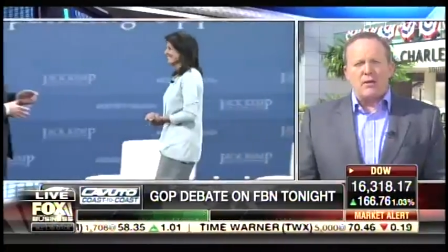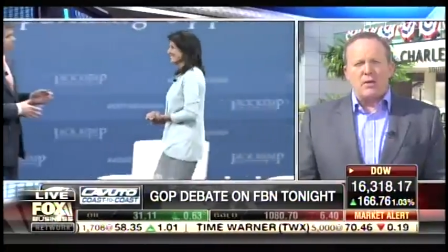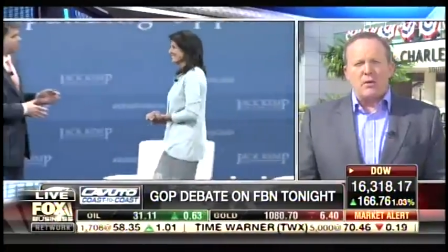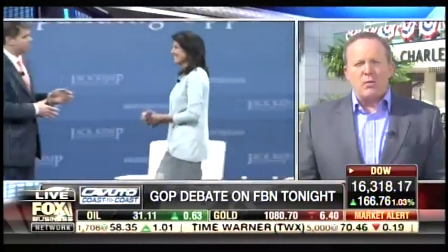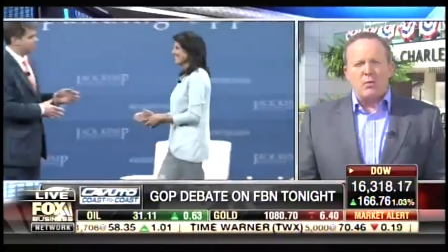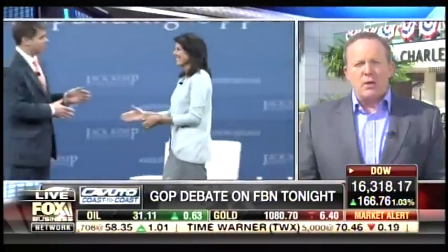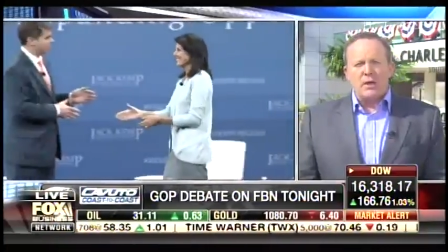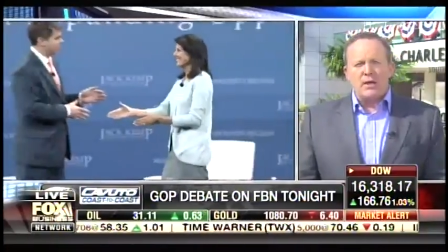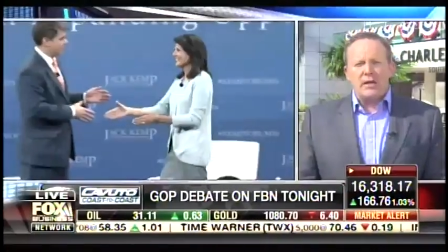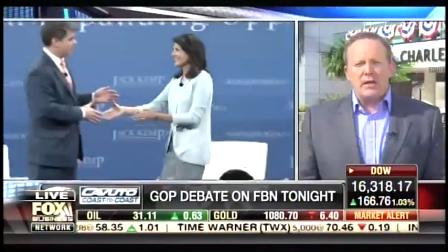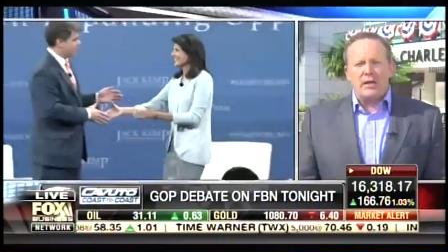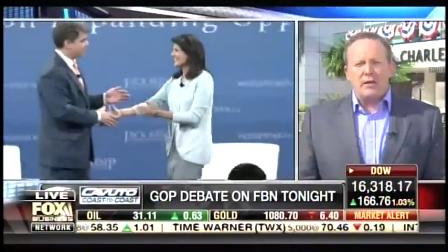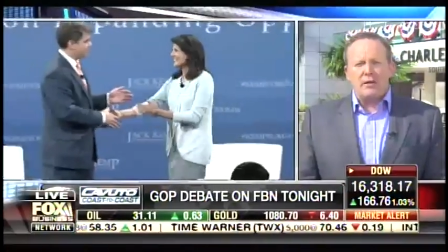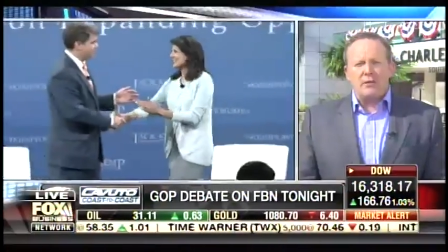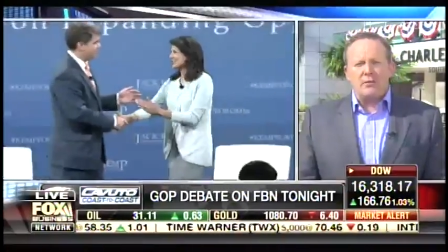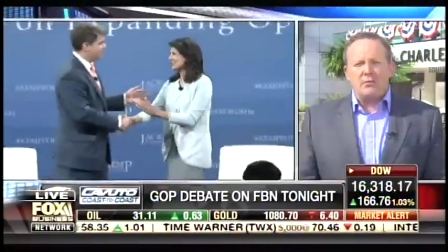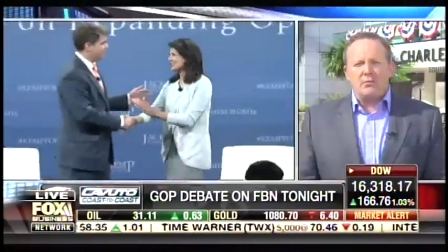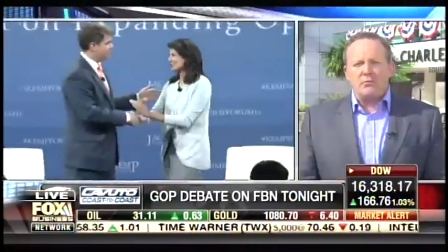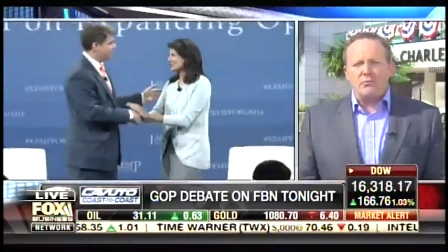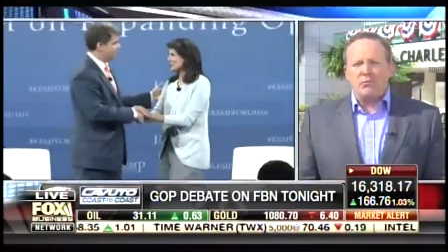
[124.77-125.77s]
that we
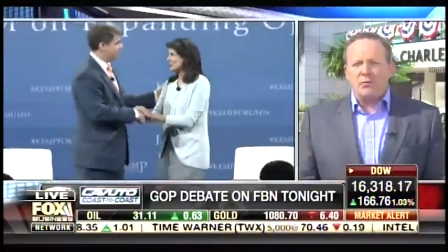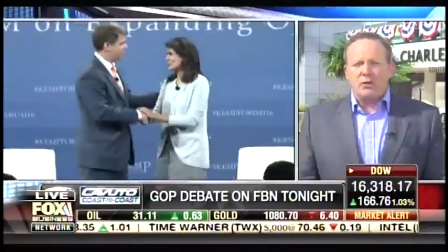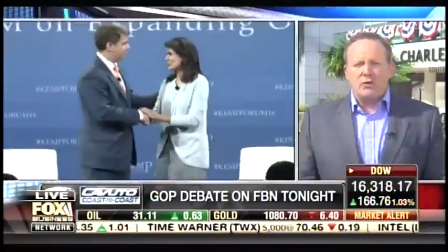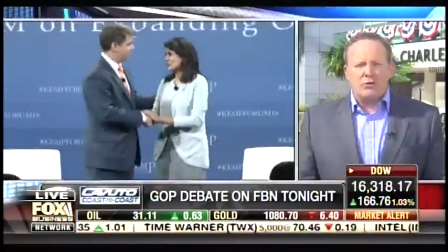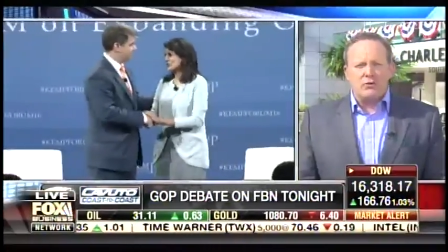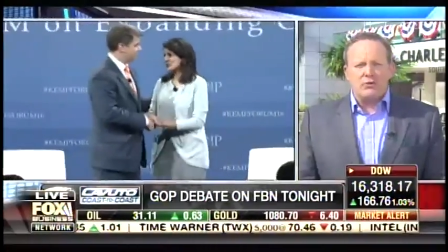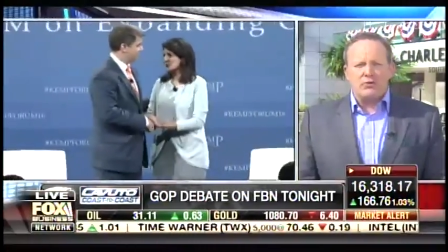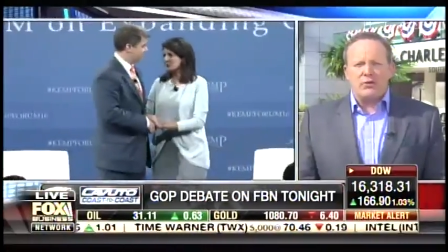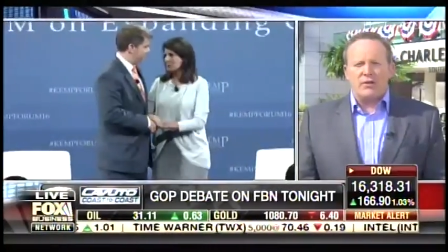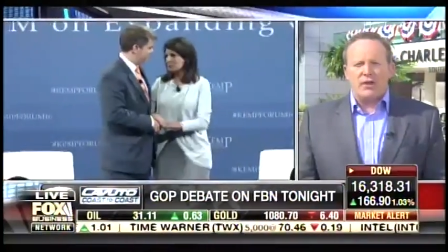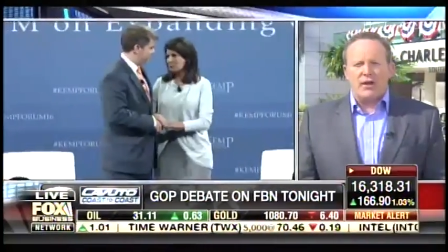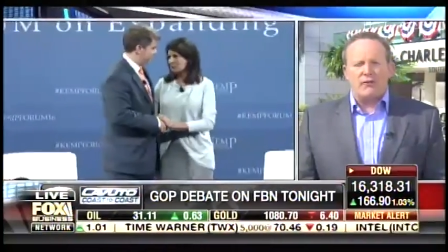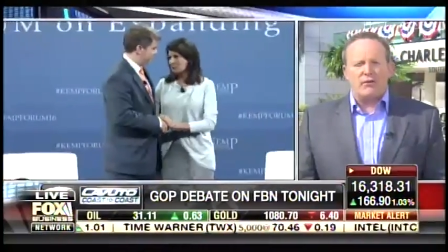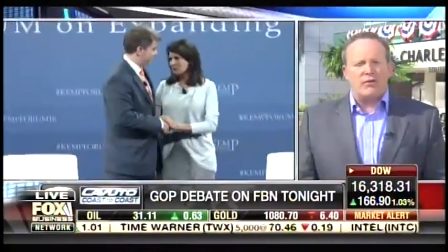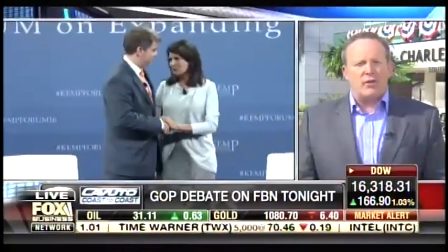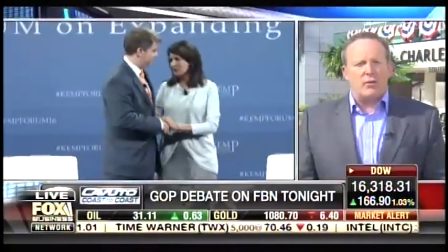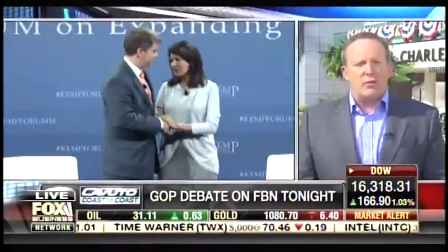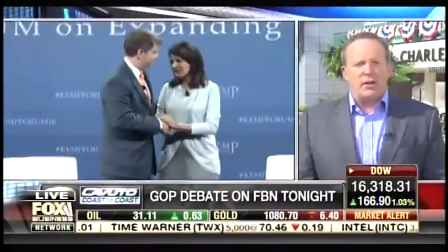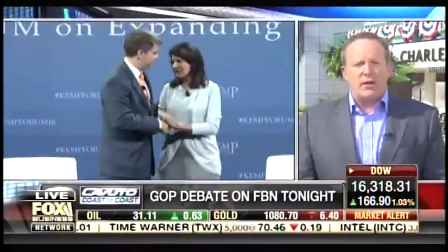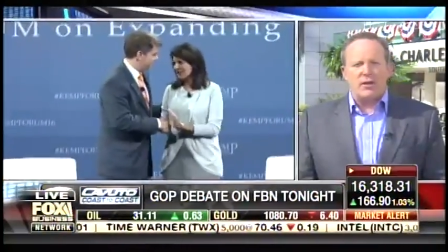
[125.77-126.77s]
can reduce the
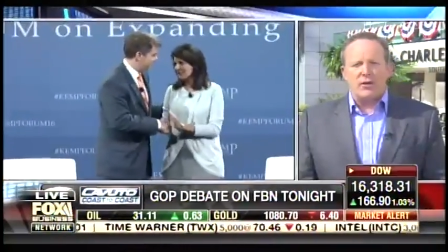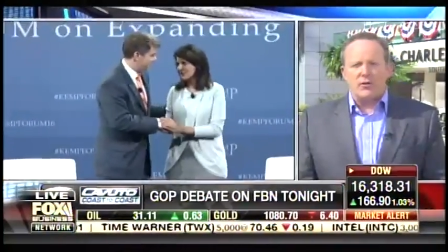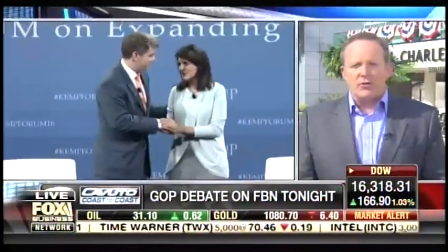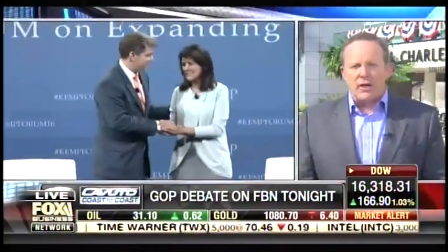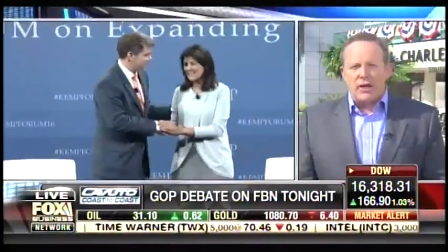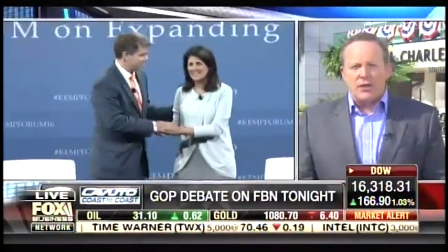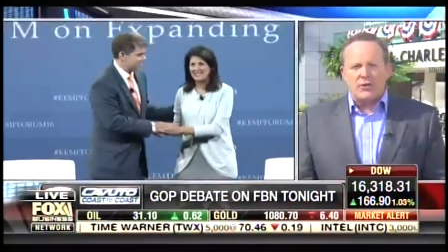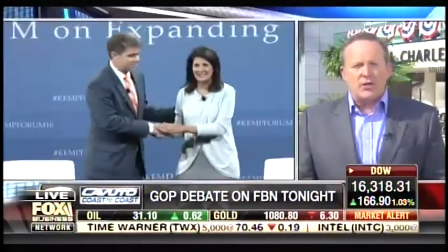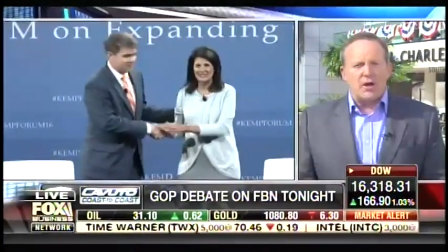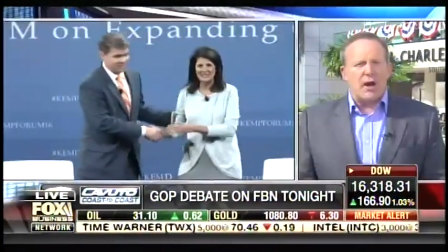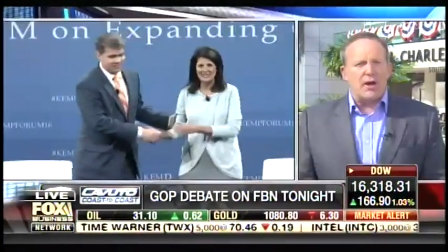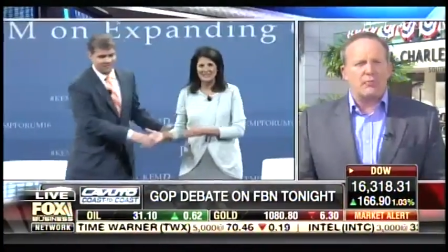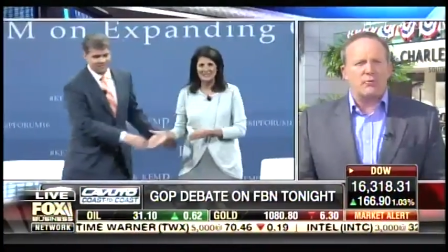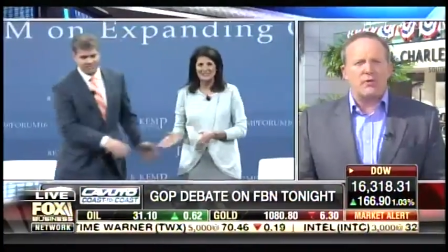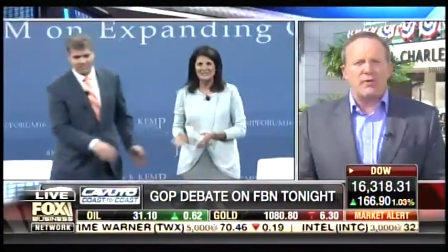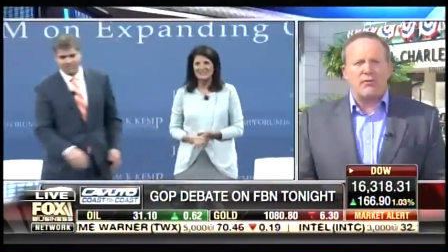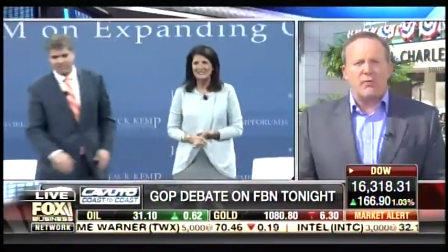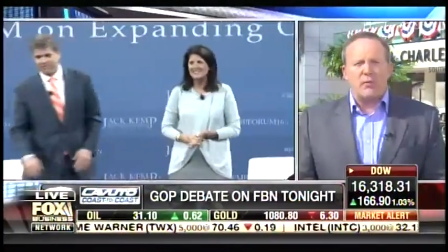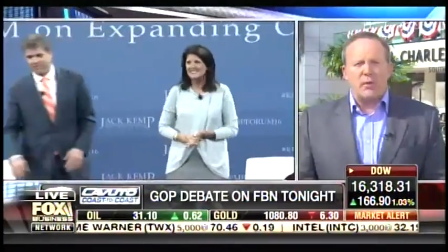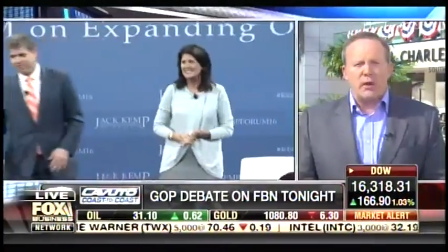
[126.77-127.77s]
deficit, we can create jobs,
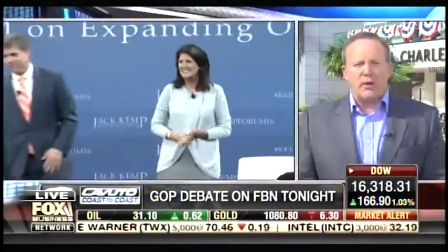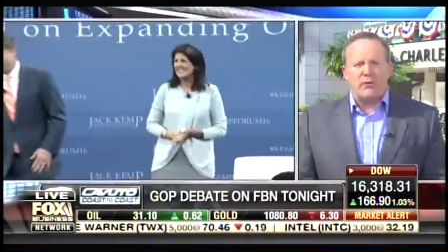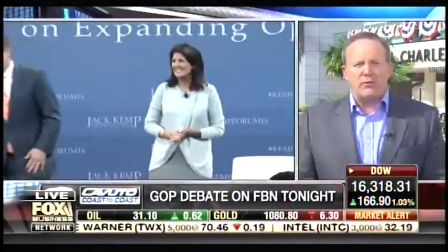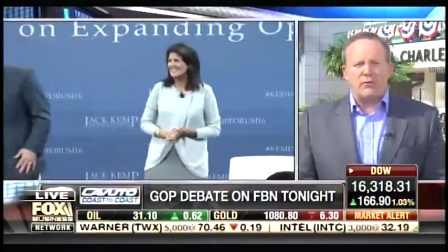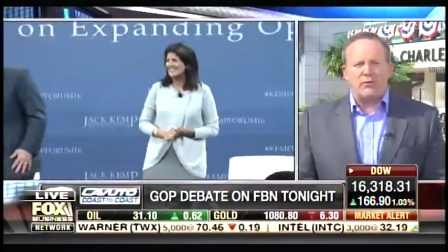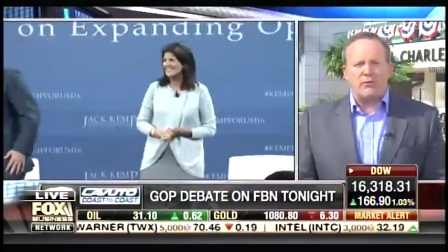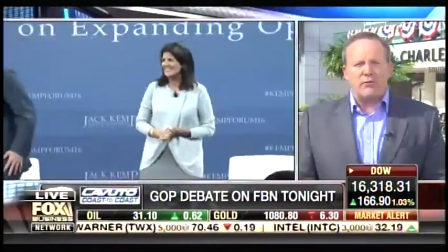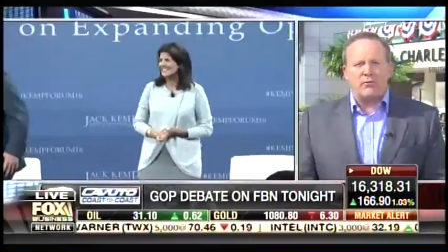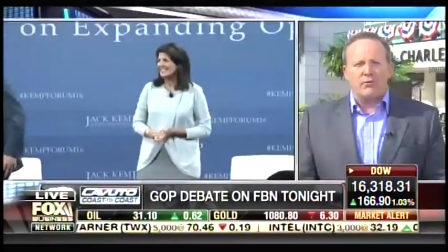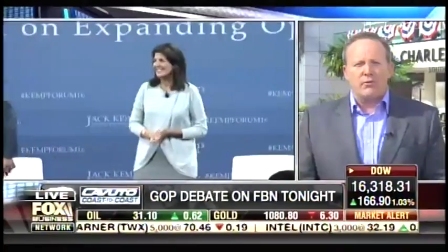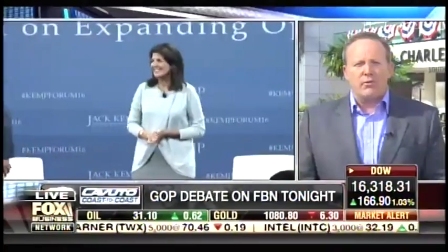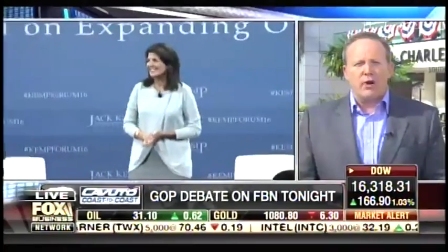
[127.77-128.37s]
we have a better system for